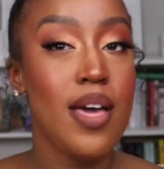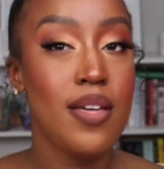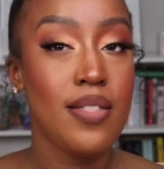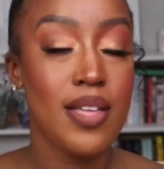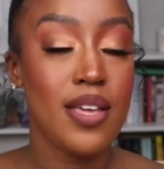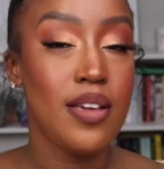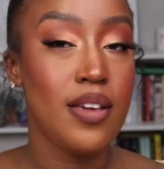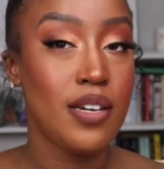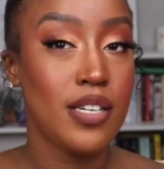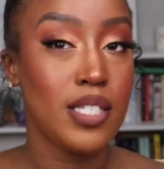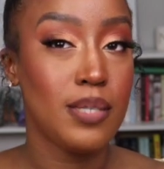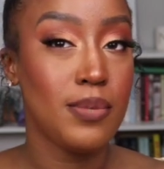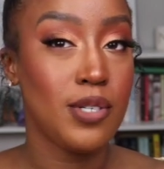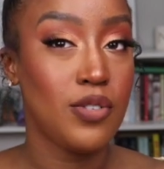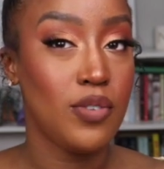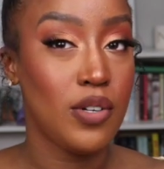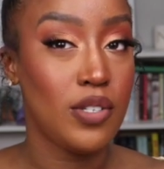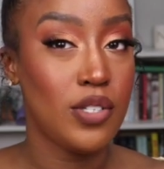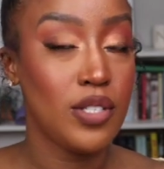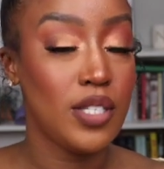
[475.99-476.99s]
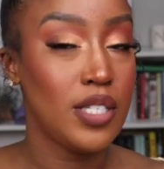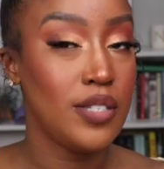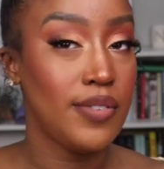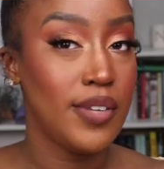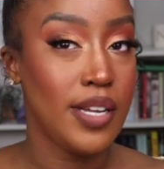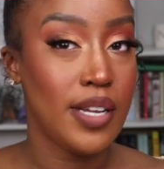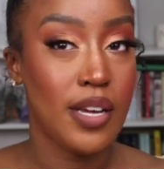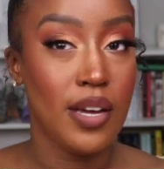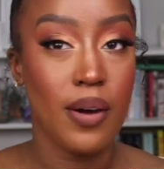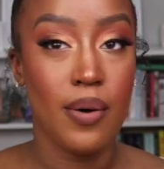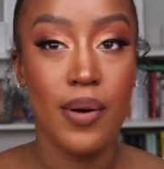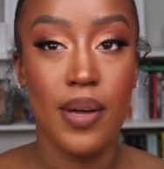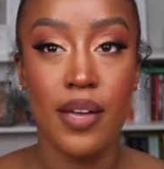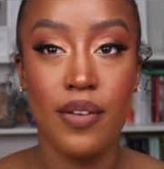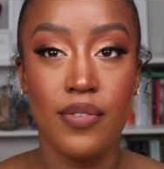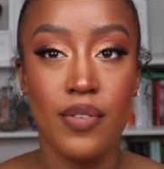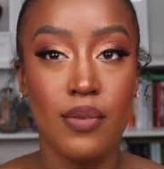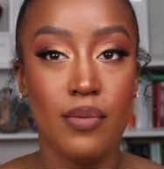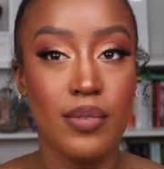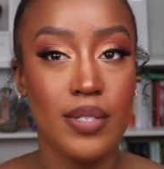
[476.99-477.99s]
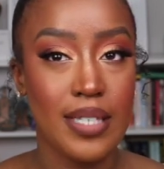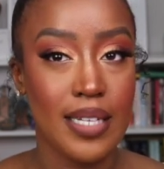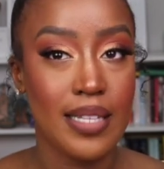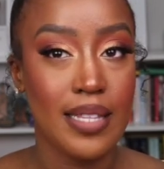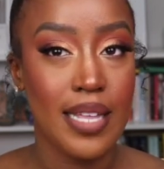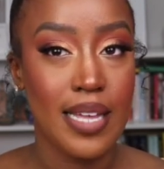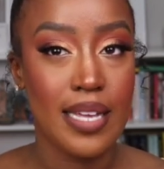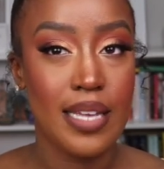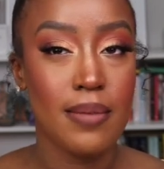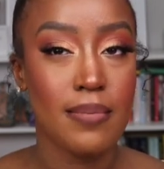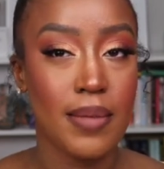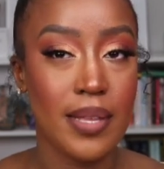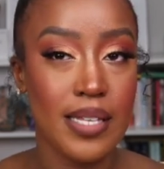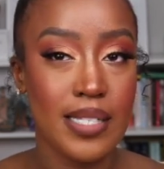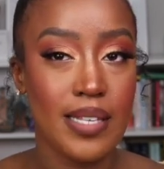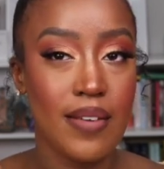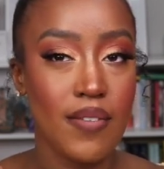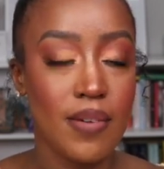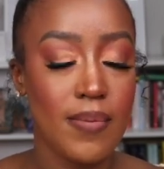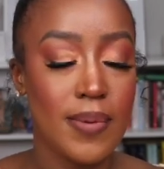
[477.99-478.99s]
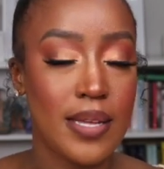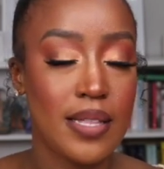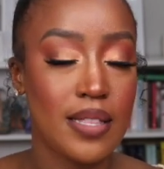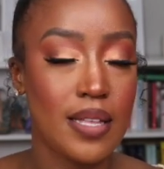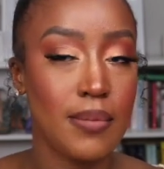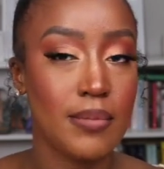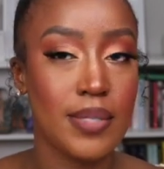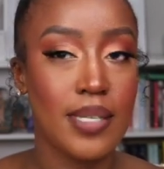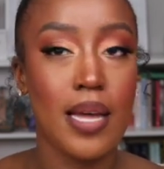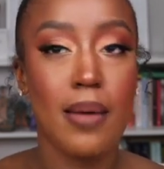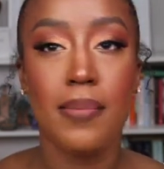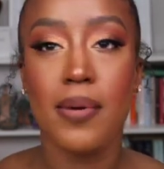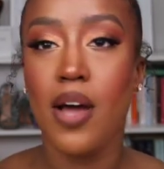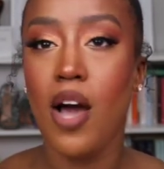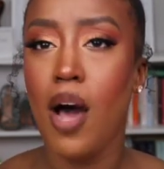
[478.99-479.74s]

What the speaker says: Thank you guys so much for watching this video. If you did like it, please give it a big thumbs up.